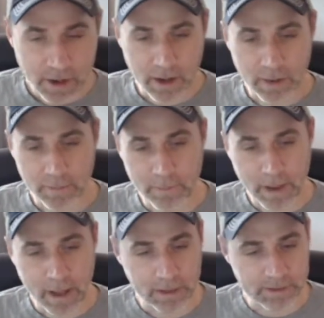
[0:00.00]
And
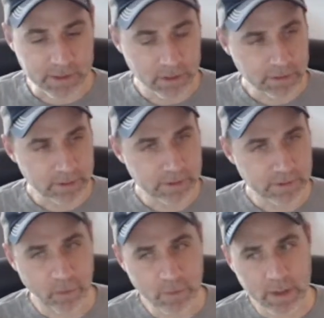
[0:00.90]
as I looked at these
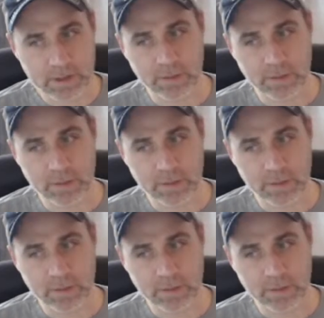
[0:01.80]
formats,